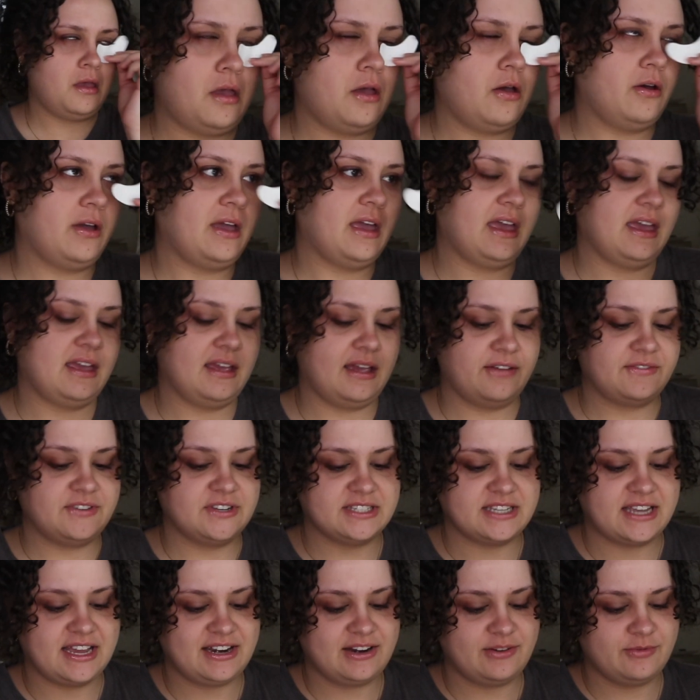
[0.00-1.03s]
Okay, I've
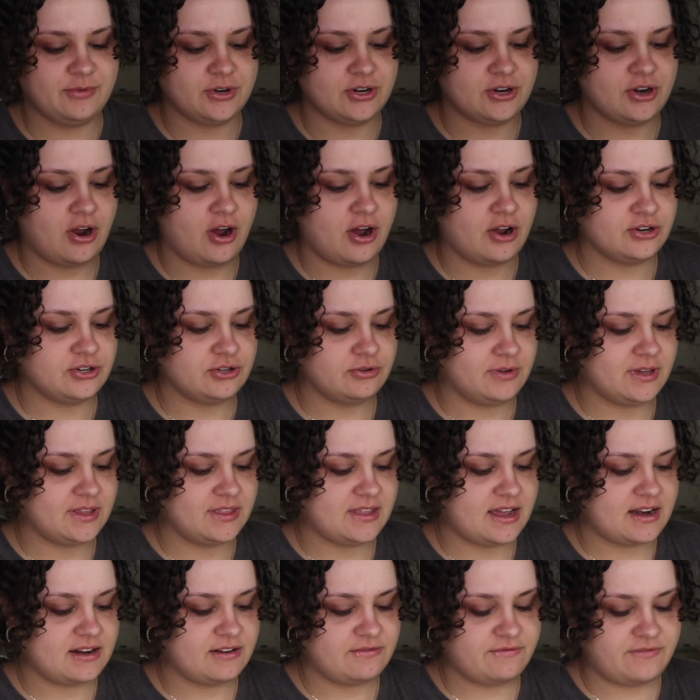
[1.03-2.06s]
decided we're not doing
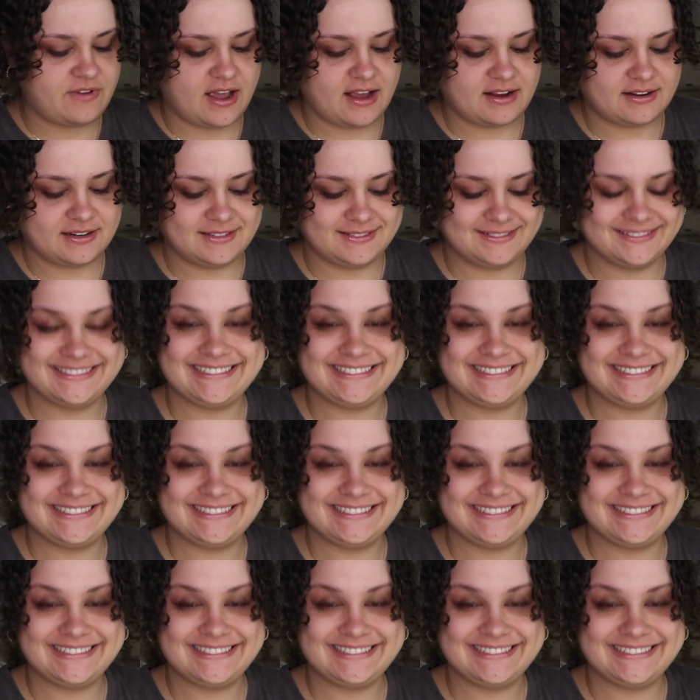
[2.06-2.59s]
that, in fact.